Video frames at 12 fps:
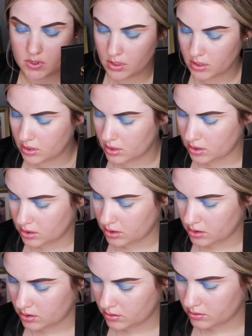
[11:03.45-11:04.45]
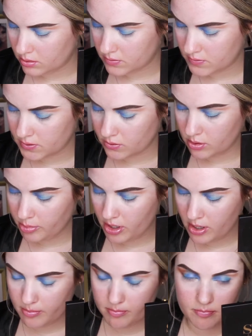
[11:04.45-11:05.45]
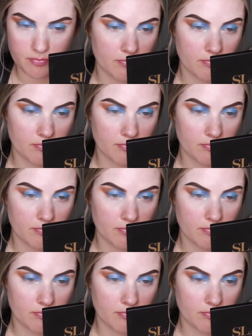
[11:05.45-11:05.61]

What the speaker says: And then Soda Pop.